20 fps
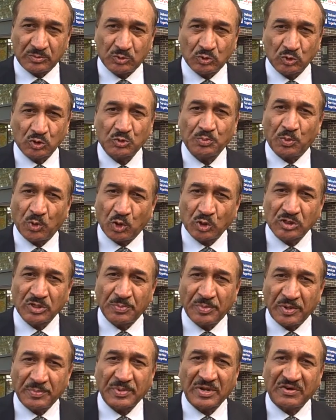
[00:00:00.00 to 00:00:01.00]
to support the
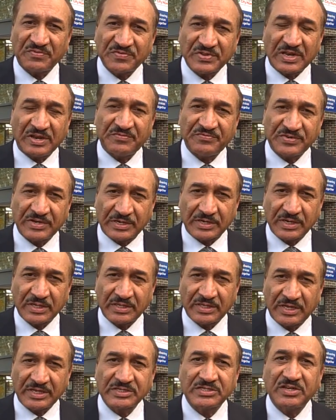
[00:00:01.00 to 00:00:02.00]
people of Clifton
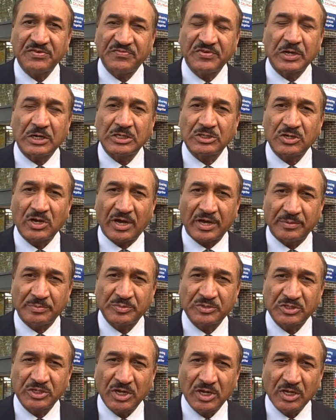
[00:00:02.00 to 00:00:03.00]
in these difficult
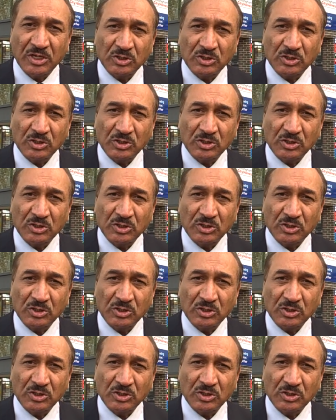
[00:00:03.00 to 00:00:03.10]
times.